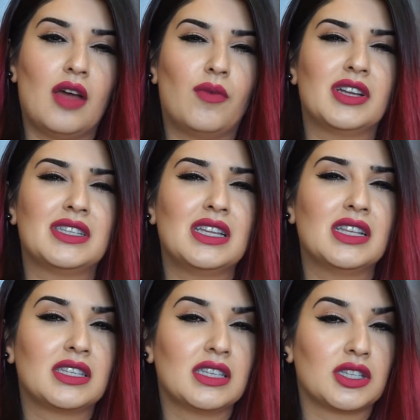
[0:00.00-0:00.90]
I want to say
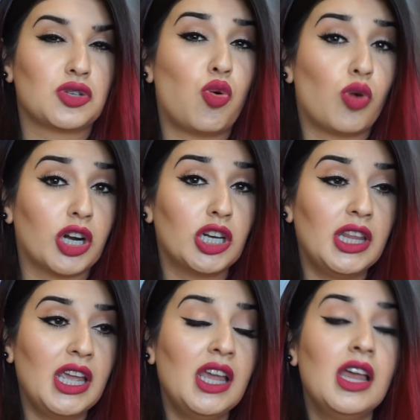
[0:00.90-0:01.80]
this is
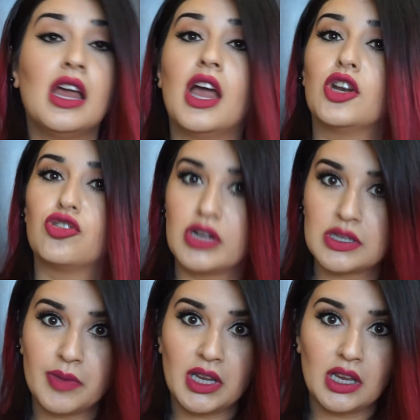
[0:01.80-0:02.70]
quarterly, and
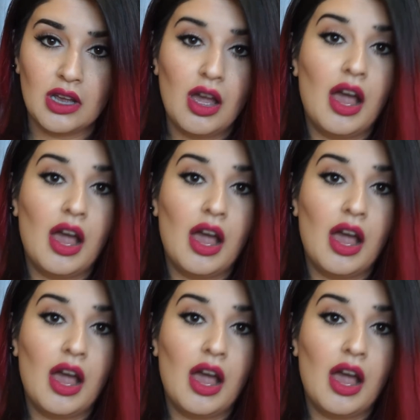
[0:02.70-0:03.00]
trust me,